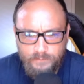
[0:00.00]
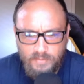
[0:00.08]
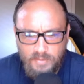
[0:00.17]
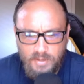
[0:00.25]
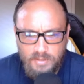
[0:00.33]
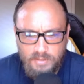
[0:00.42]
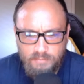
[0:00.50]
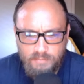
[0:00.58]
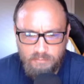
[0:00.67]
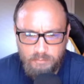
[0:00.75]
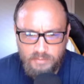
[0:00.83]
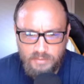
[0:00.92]
on
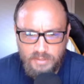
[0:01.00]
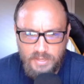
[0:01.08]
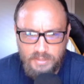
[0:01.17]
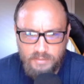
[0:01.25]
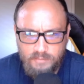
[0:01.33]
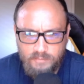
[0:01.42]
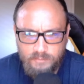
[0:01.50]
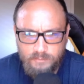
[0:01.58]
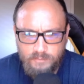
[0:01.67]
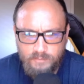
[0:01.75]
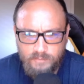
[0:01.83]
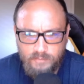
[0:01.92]
e5 with the knight.
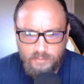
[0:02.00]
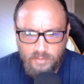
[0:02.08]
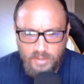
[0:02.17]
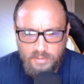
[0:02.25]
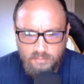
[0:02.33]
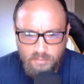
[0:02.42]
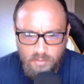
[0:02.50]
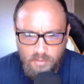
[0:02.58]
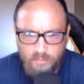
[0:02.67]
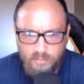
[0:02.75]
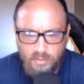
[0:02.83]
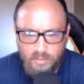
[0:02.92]
Okay,
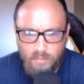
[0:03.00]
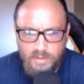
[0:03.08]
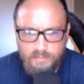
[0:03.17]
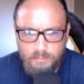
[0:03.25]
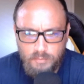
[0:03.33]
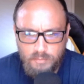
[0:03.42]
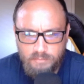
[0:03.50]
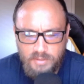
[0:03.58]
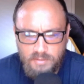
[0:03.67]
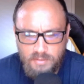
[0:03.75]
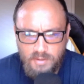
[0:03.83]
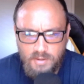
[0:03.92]
so the correct move
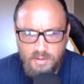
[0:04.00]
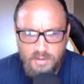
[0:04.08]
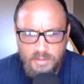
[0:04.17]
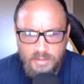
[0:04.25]
here